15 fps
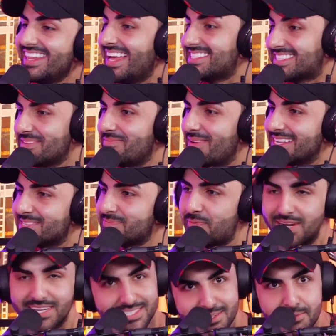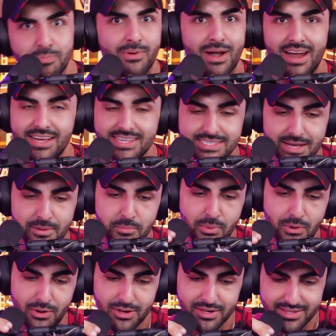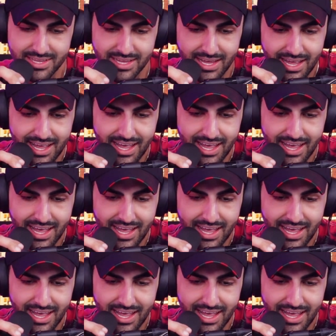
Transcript: That's the best part. Surprise, I'm bald.